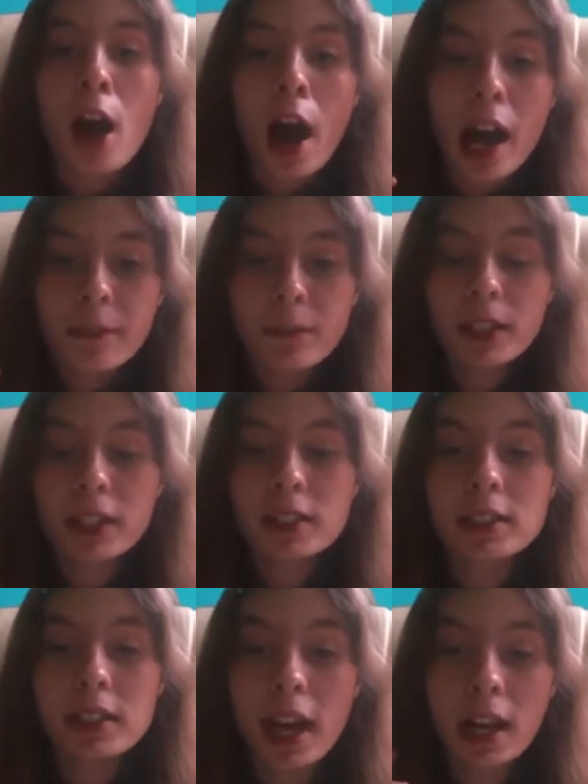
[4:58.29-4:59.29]
I think this
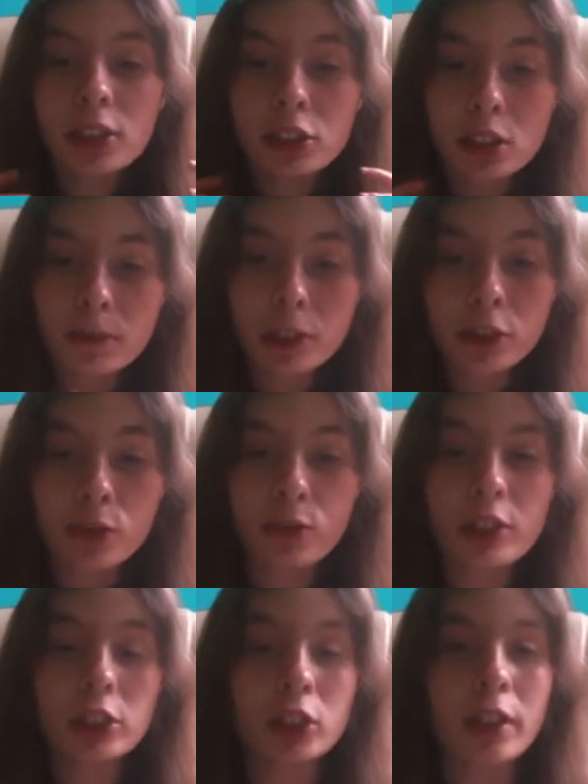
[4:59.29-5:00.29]
is actually a really good
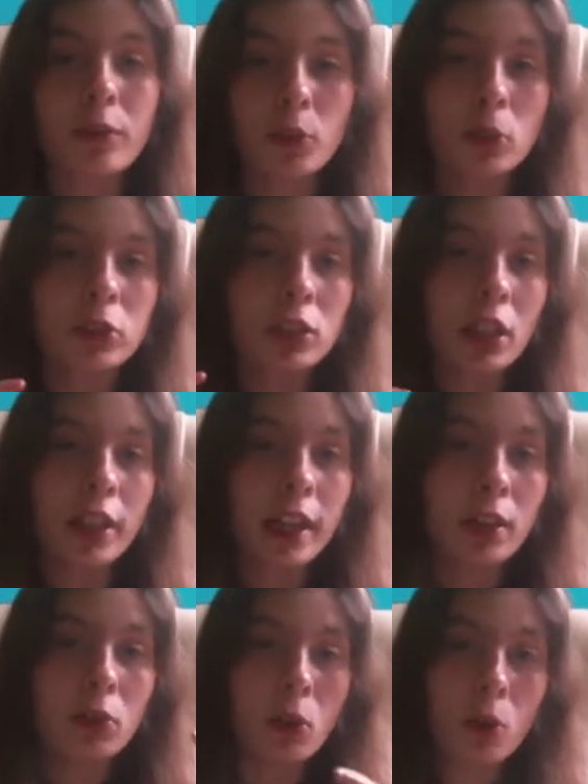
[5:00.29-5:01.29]
feature if you're starting
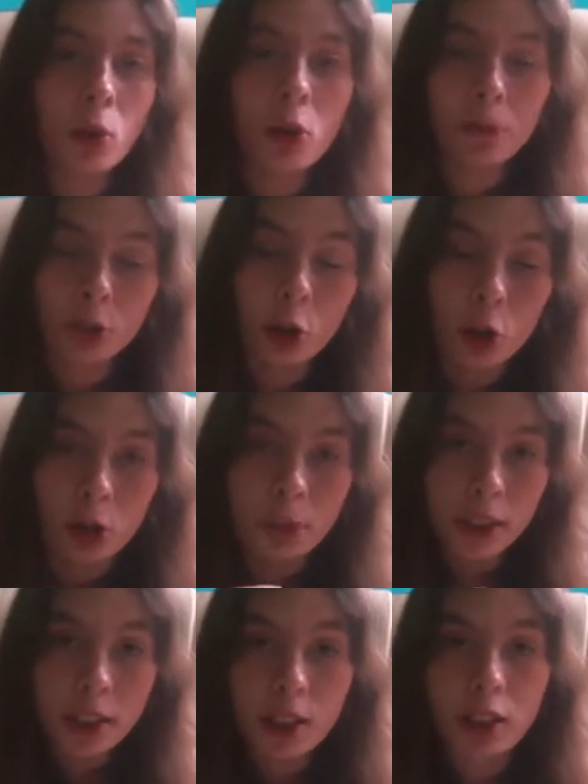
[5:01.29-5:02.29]
out or you're a
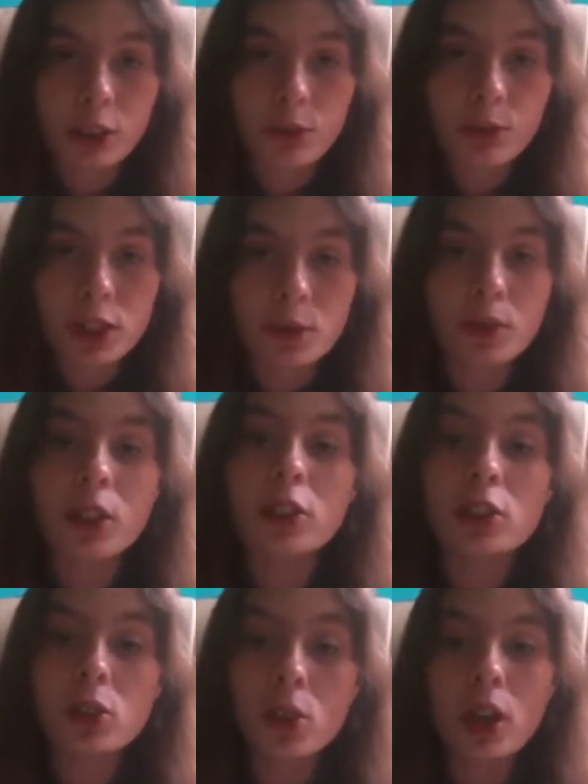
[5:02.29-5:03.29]
beginner in FIFA and
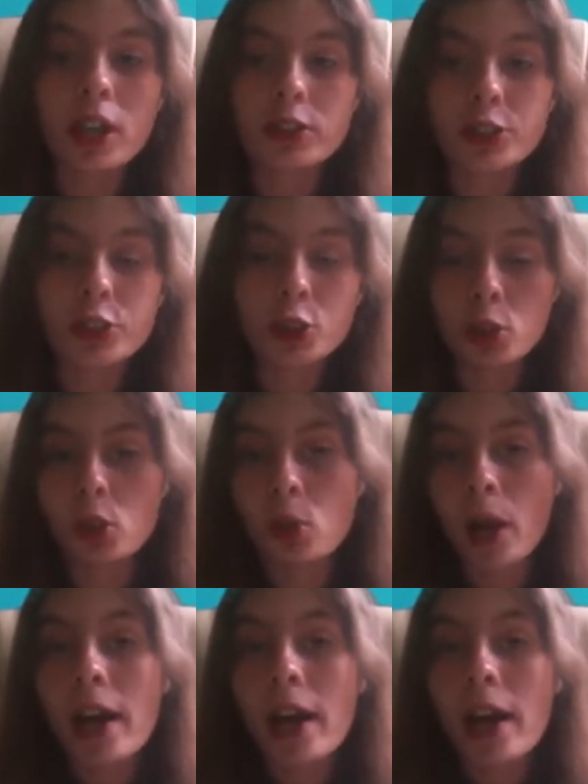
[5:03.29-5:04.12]
you're not actually sure